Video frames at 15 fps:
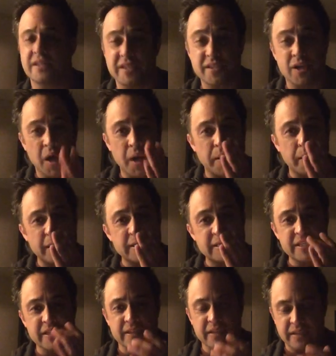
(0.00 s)
gone, and that's
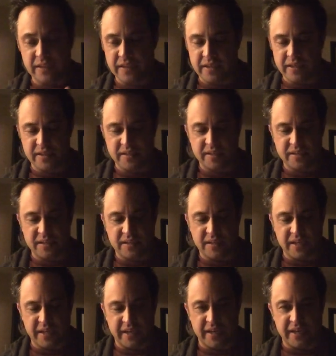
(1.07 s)
it?
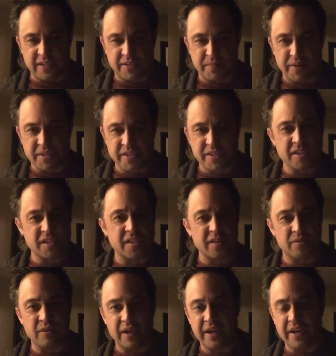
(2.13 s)
As much as this
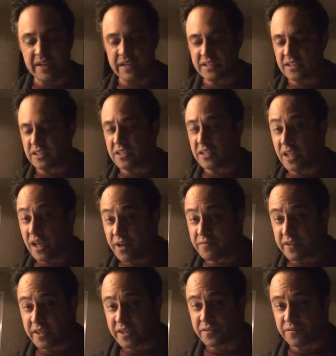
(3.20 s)
little guy
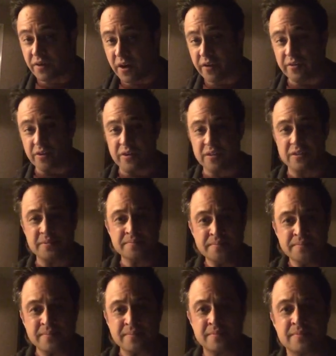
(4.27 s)
loved his father,
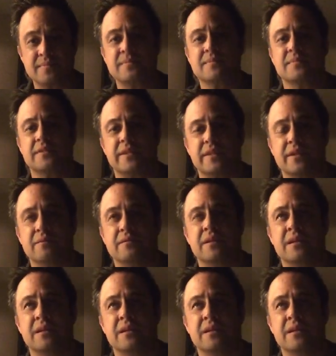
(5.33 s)
it